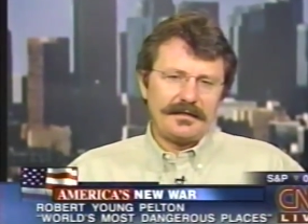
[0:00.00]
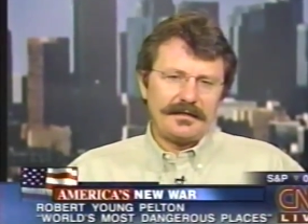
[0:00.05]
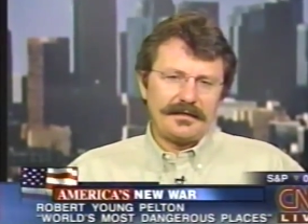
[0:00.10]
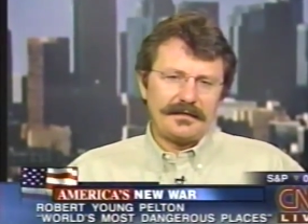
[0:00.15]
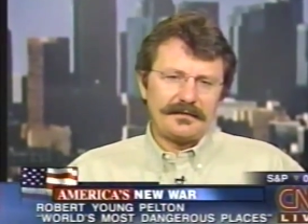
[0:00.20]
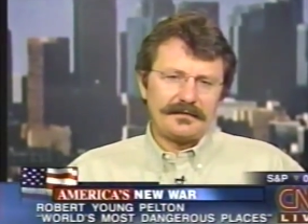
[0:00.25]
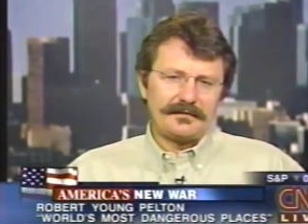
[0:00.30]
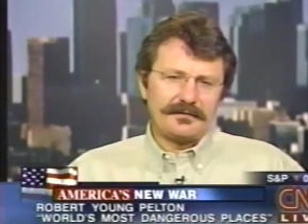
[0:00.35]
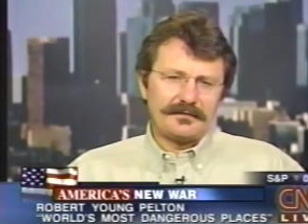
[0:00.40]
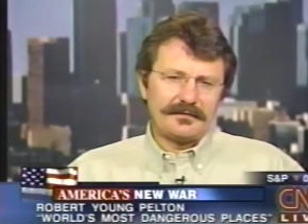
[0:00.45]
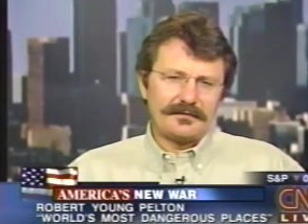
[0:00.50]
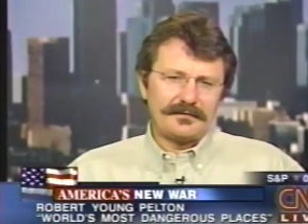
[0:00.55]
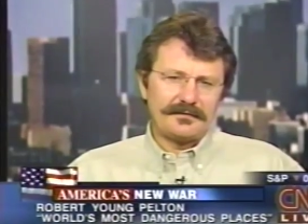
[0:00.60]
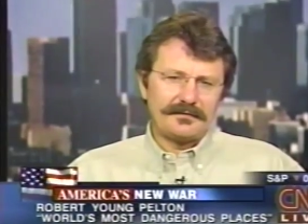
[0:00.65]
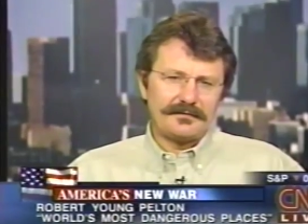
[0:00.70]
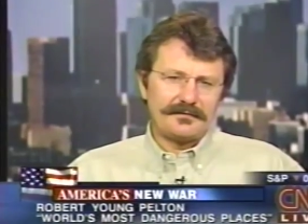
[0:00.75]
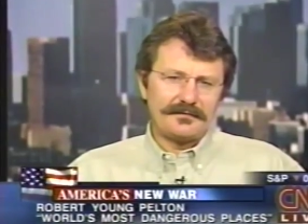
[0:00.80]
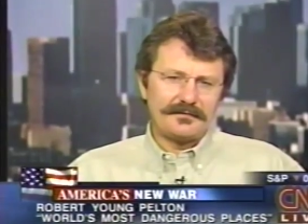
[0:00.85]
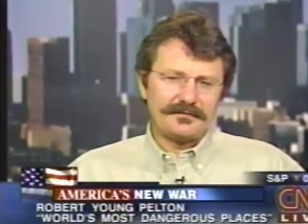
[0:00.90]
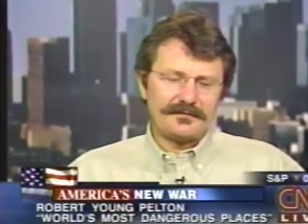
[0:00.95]
and uh,
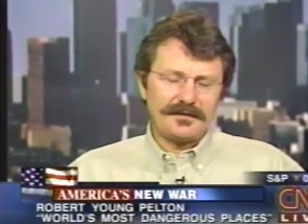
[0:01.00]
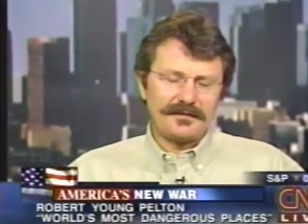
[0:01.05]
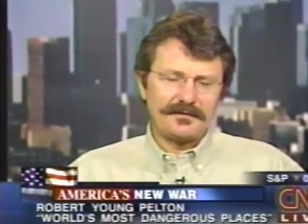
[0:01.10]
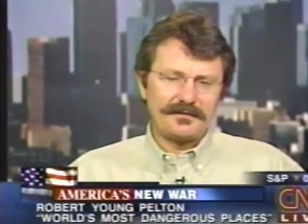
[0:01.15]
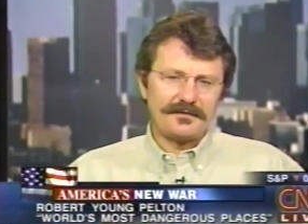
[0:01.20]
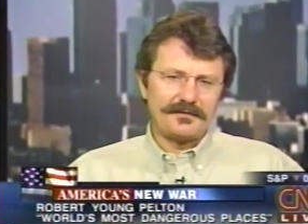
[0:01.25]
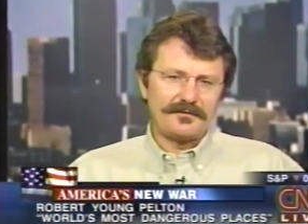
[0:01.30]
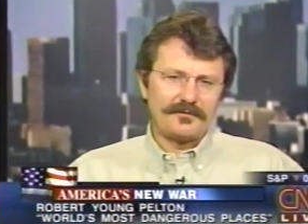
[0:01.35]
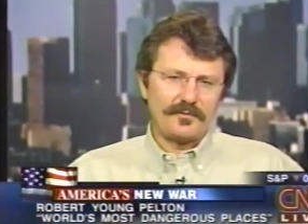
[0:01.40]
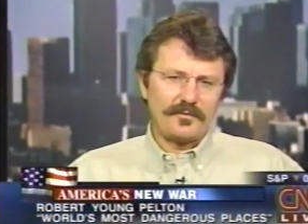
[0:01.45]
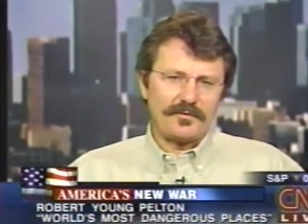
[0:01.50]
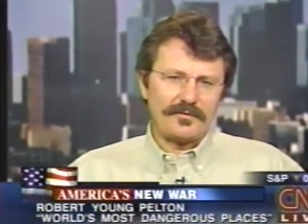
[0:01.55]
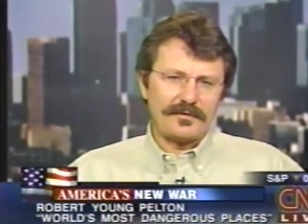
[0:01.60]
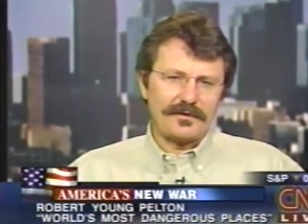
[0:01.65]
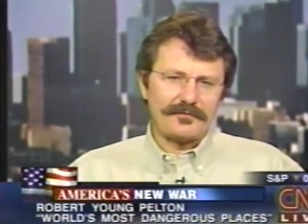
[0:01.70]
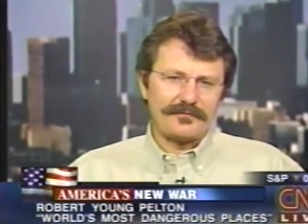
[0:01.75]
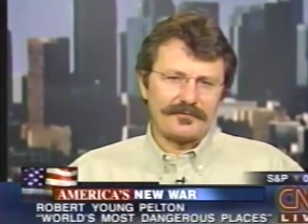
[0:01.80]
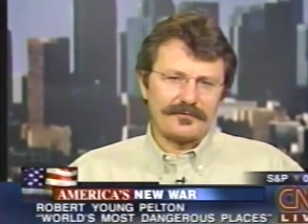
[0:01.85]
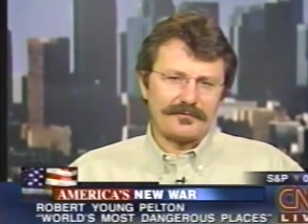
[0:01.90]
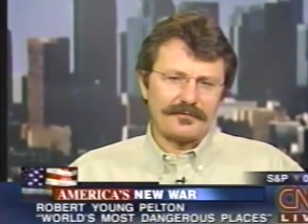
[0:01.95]
it descended into
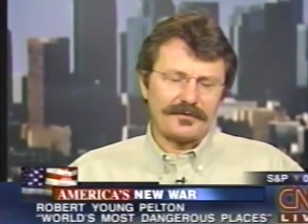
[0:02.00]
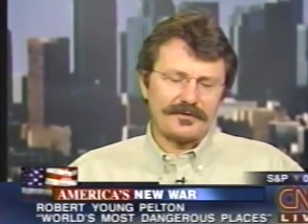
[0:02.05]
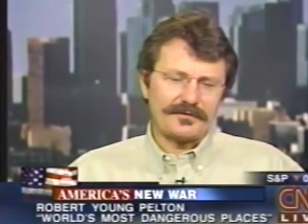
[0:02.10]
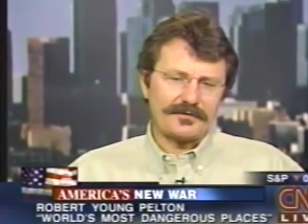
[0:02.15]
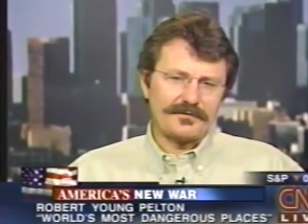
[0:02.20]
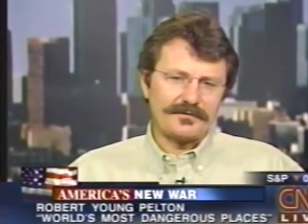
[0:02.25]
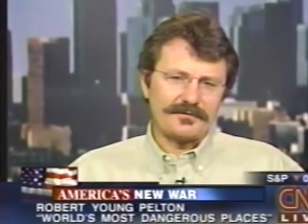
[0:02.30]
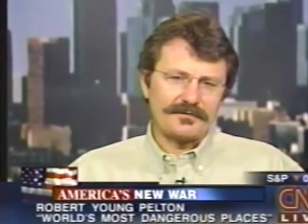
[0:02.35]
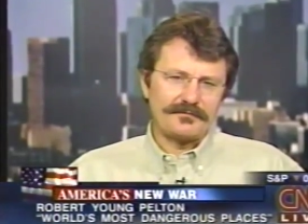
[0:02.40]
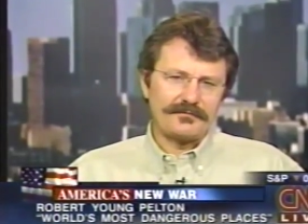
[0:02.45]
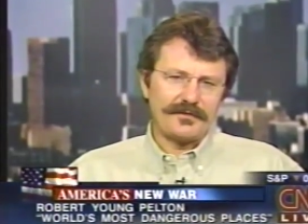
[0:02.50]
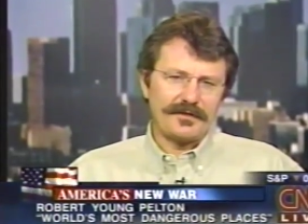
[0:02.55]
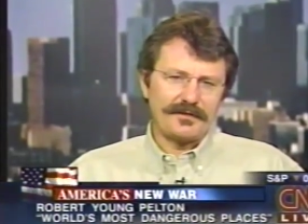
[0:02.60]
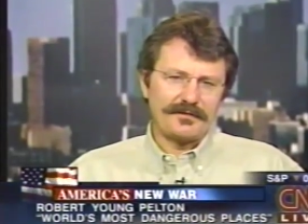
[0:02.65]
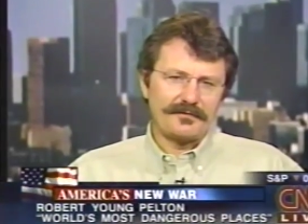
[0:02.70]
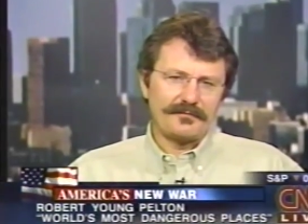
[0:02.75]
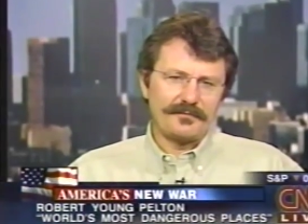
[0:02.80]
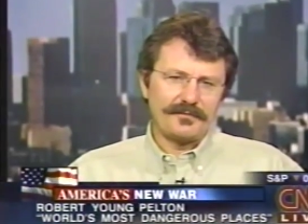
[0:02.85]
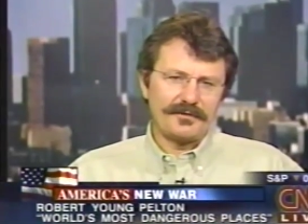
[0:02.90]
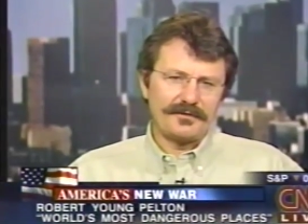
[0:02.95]
war after the Russians
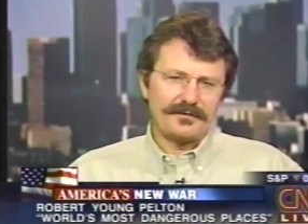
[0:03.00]
invaded.